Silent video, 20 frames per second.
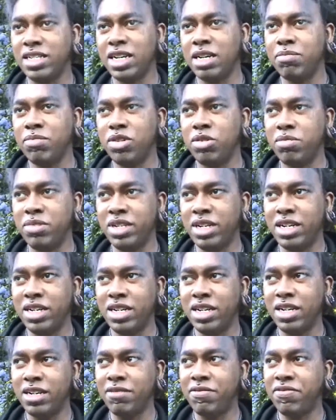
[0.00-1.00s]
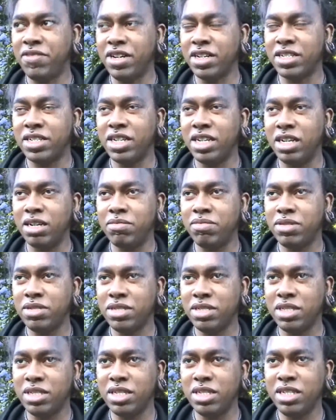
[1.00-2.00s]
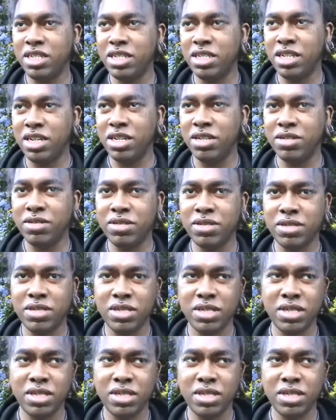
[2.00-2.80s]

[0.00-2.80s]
at that moment I fucked up, you know.